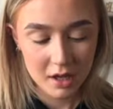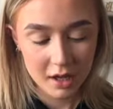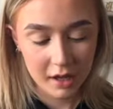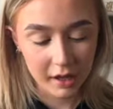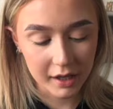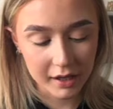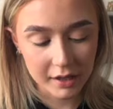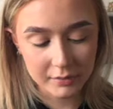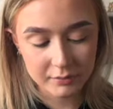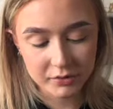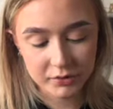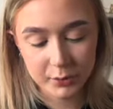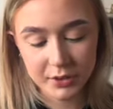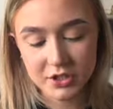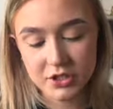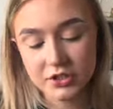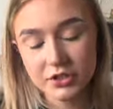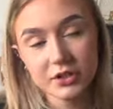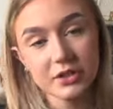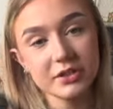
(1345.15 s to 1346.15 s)
Um, so I
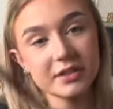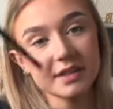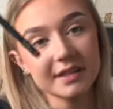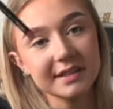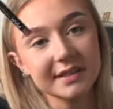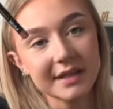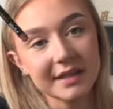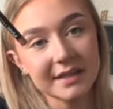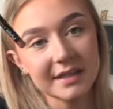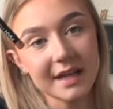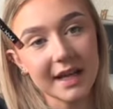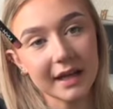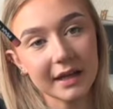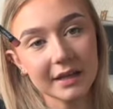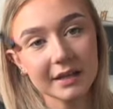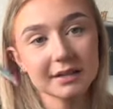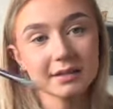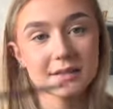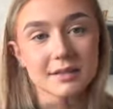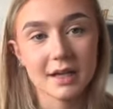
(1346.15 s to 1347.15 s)
just use this
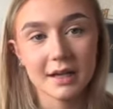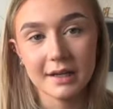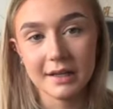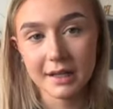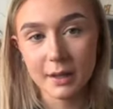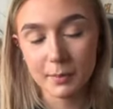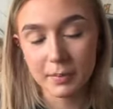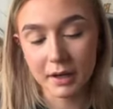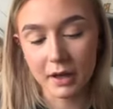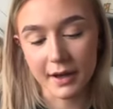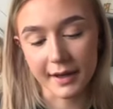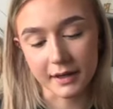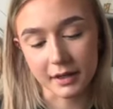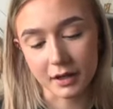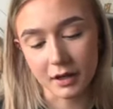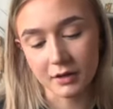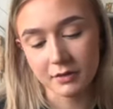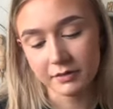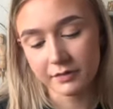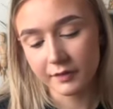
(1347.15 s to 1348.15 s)
NYX lip
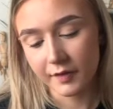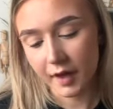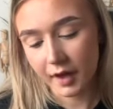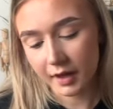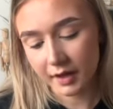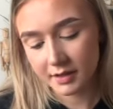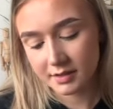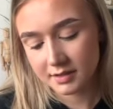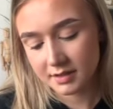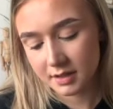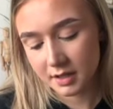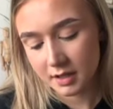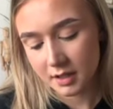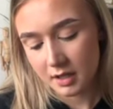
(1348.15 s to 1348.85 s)
liner first.